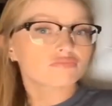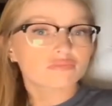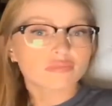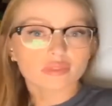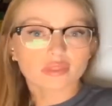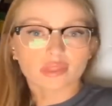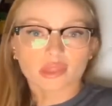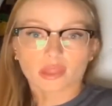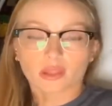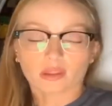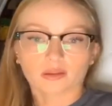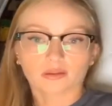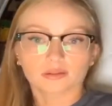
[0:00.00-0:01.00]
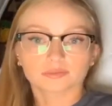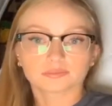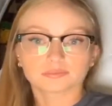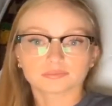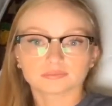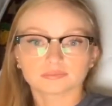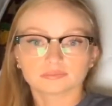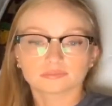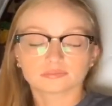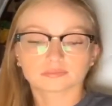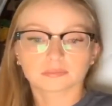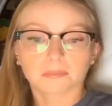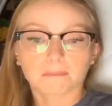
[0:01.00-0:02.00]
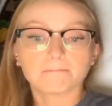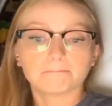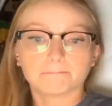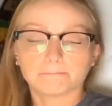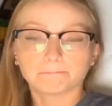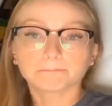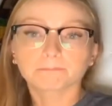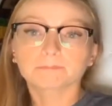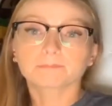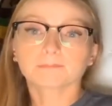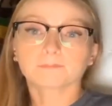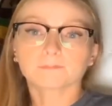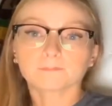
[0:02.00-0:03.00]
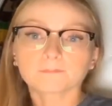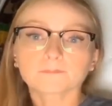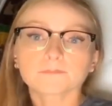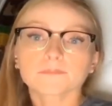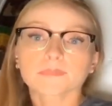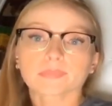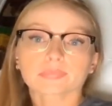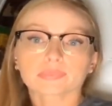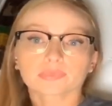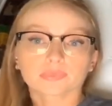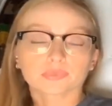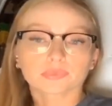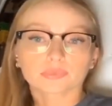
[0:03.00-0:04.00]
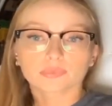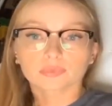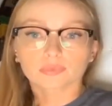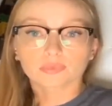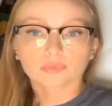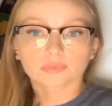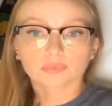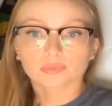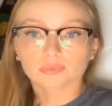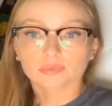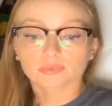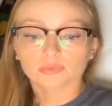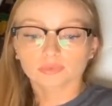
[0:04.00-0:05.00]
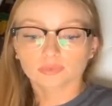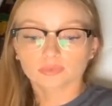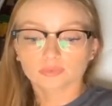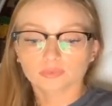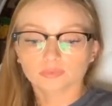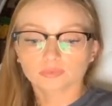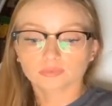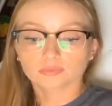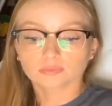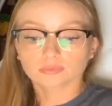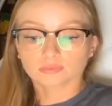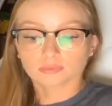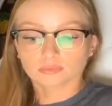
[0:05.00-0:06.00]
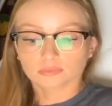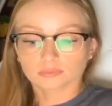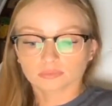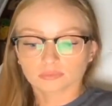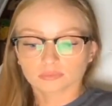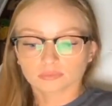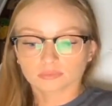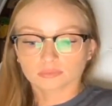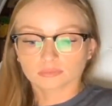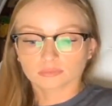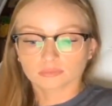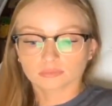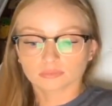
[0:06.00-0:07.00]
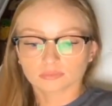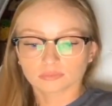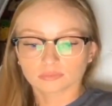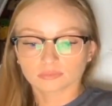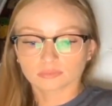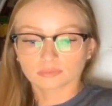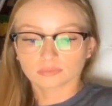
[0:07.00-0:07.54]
The person shown says nothing.